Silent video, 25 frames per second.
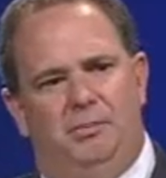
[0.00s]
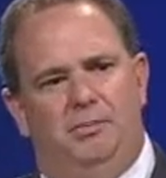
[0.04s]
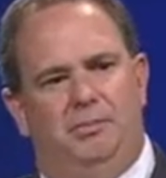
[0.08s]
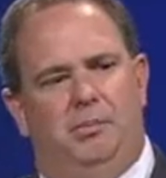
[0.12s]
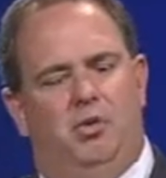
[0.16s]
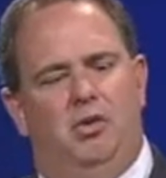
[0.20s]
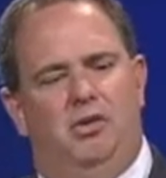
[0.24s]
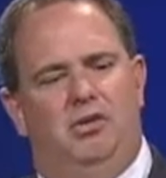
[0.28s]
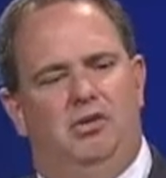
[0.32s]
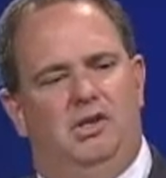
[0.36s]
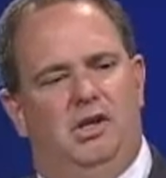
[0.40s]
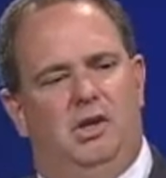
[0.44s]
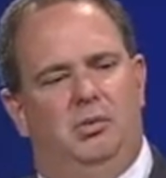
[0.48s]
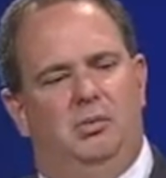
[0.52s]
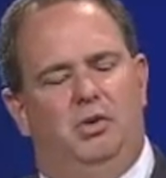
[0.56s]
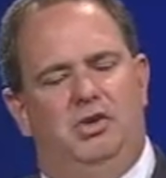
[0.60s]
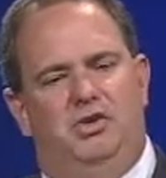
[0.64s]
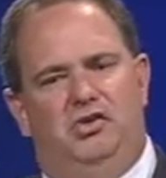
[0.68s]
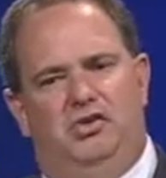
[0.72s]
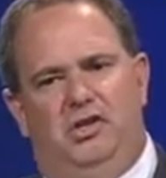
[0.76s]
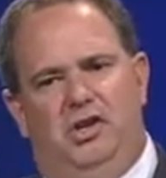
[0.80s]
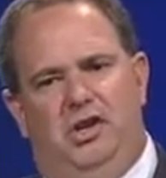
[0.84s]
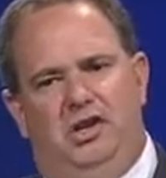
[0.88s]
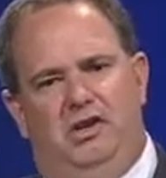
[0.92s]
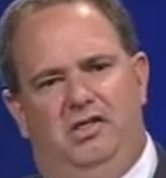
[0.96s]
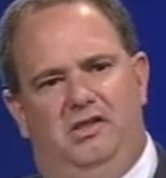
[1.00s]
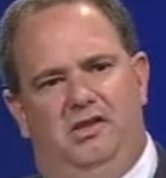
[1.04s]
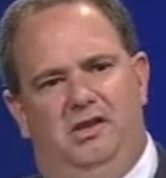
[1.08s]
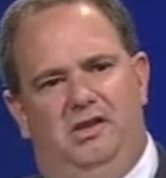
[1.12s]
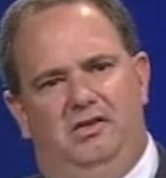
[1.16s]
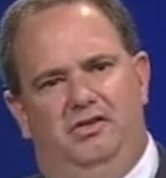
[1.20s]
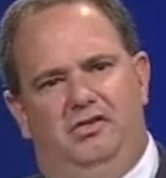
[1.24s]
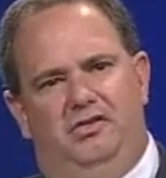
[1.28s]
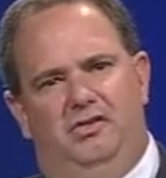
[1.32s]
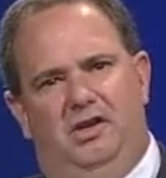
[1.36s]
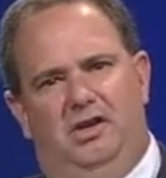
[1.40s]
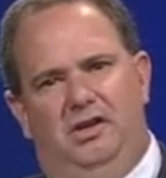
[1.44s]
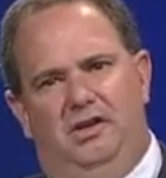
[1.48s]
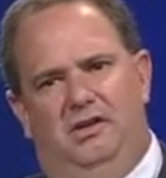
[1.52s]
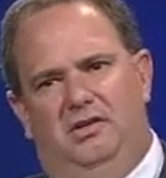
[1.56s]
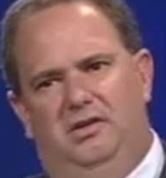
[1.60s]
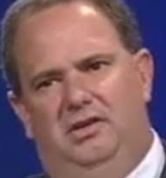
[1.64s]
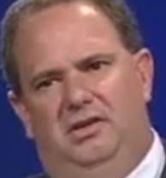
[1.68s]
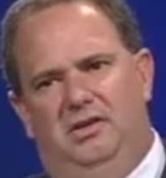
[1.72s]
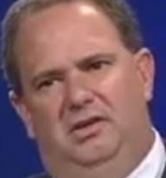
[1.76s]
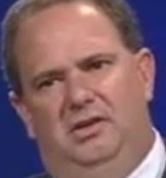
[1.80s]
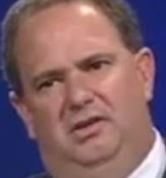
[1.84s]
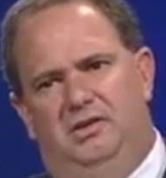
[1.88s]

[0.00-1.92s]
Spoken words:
it's important that we say things like,